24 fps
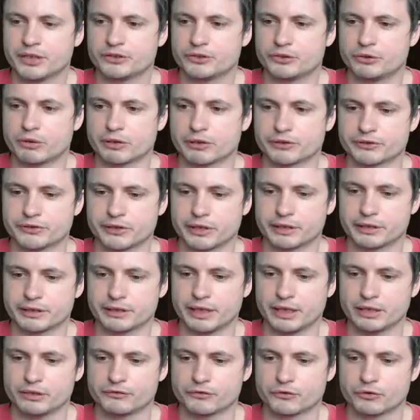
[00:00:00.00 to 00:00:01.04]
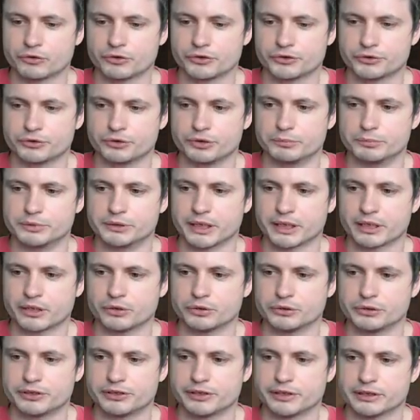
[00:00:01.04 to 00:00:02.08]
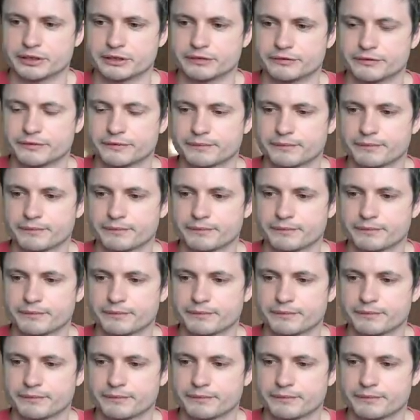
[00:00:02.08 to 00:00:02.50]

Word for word: to our sun and, of course, to the black hole itself.